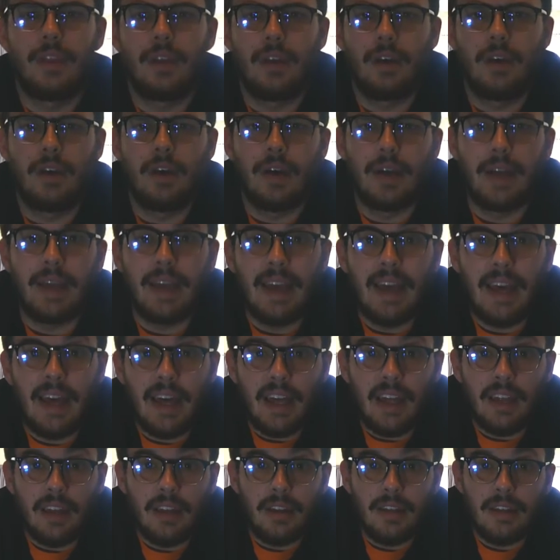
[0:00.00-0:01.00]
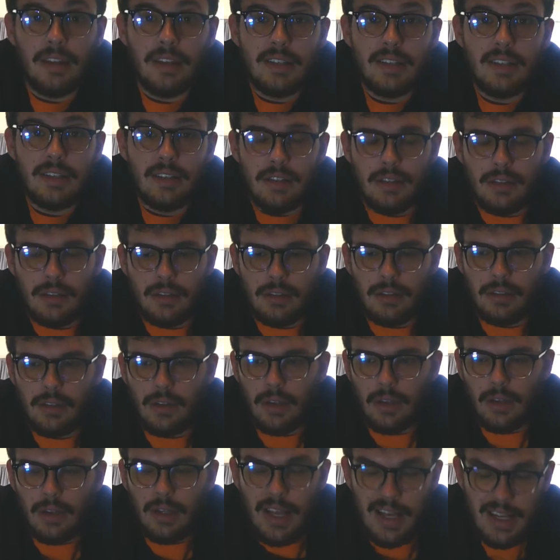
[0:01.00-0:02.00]
Again, this is
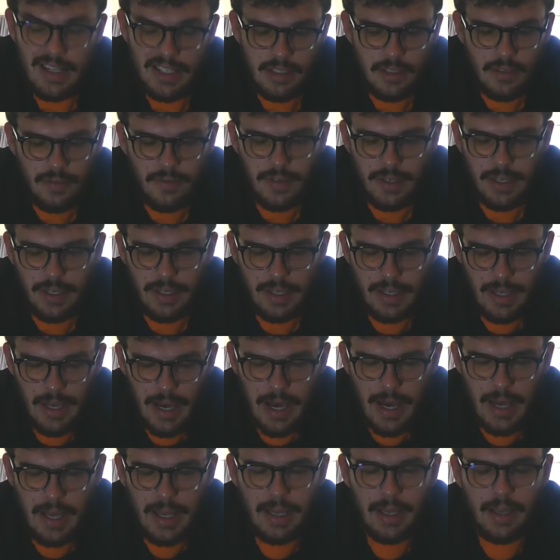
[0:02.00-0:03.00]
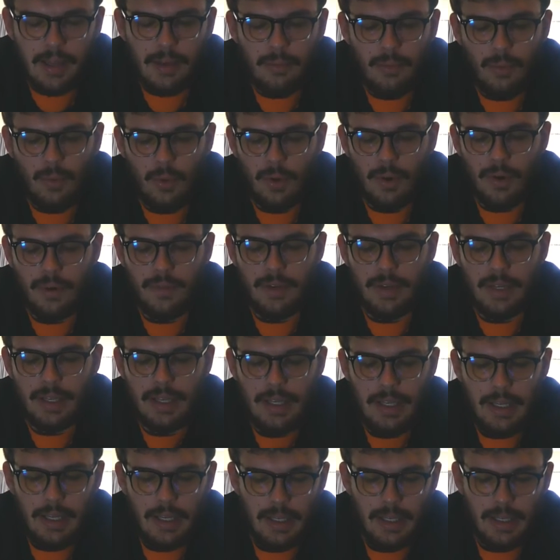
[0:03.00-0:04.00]
less of a diet, more of an
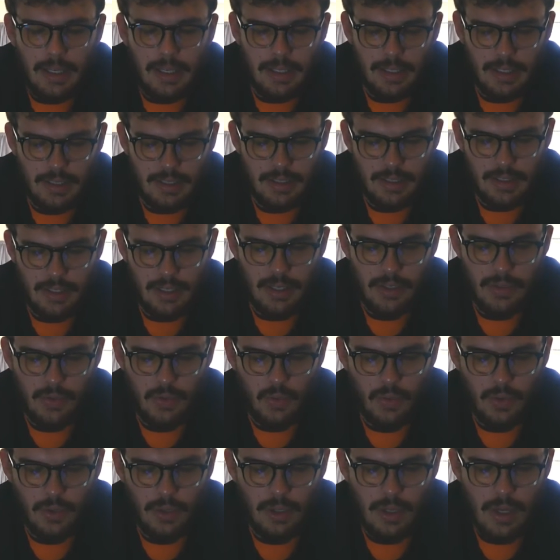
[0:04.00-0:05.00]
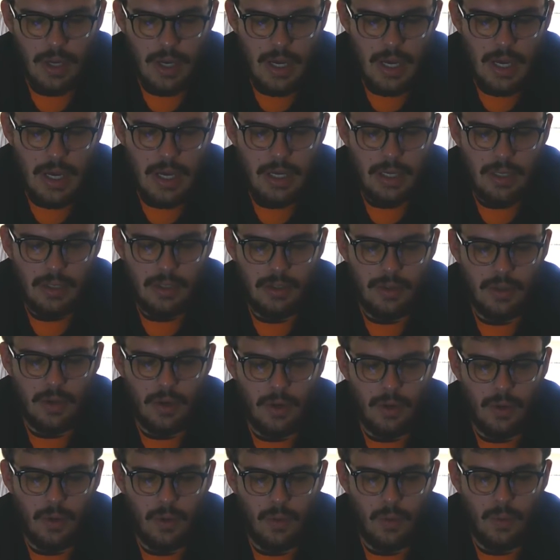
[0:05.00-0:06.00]
eating schedule.
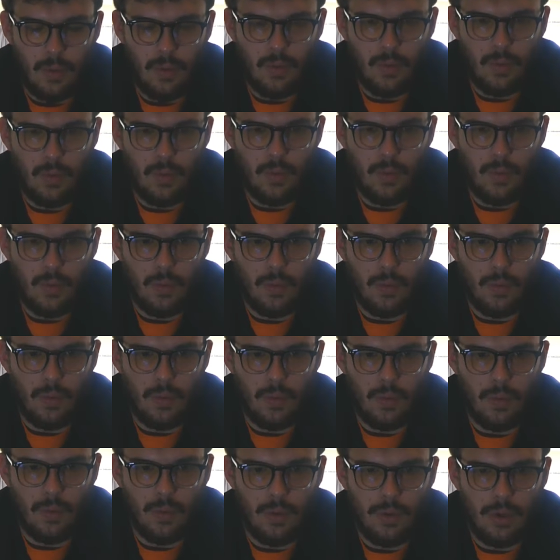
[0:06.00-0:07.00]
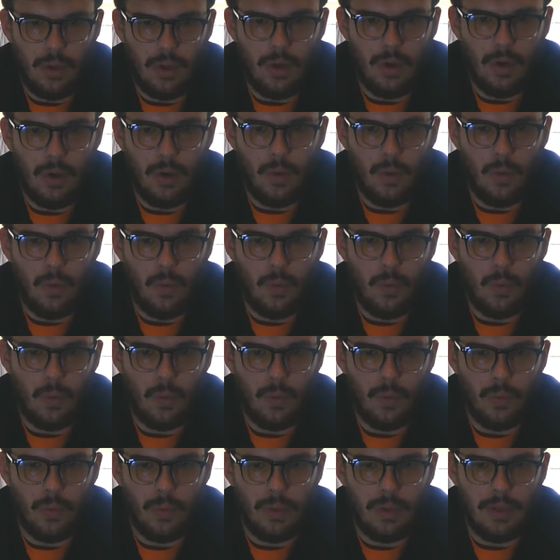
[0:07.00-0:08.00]
So, you know,
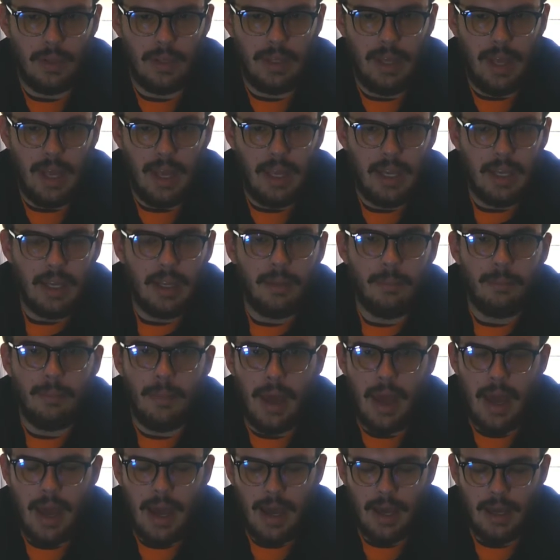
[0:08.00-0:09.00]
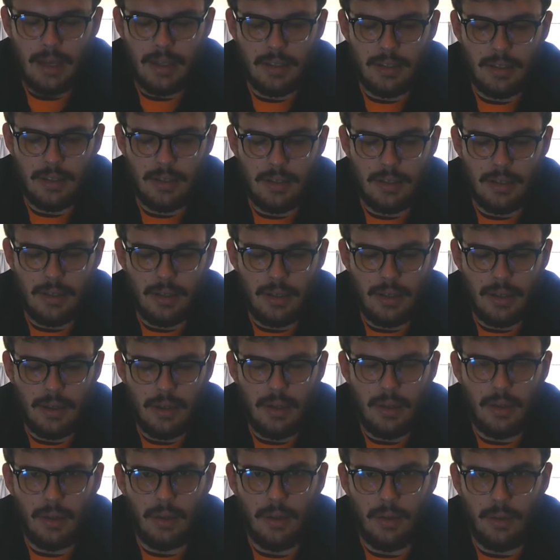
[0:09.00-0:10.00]
gaining mass,
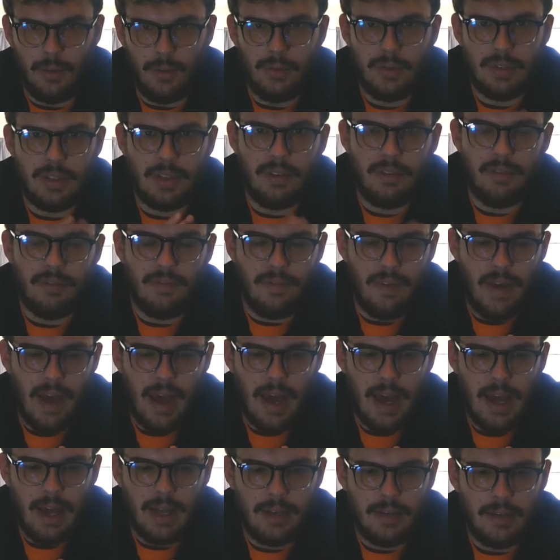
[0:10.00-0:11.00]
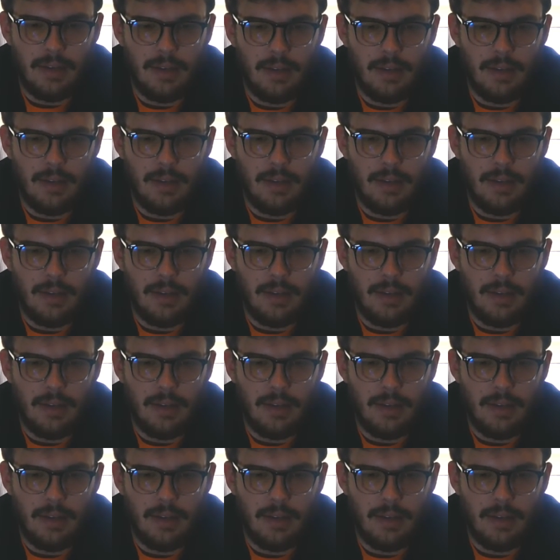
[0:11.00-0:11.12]
losing fat,